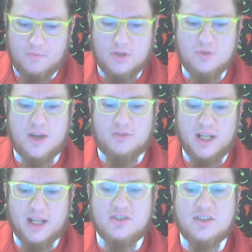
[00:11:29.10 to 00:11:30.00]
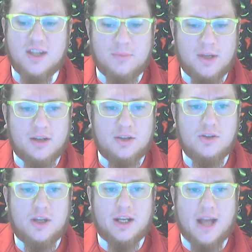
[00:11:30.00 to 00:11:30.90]
you definitely get a cinnamon.
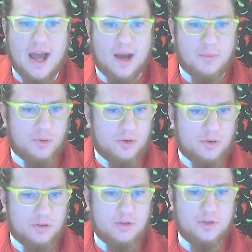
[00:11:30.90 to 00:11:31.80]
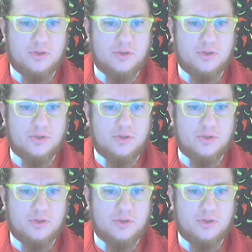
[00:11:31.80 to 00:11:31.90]
You get an apple.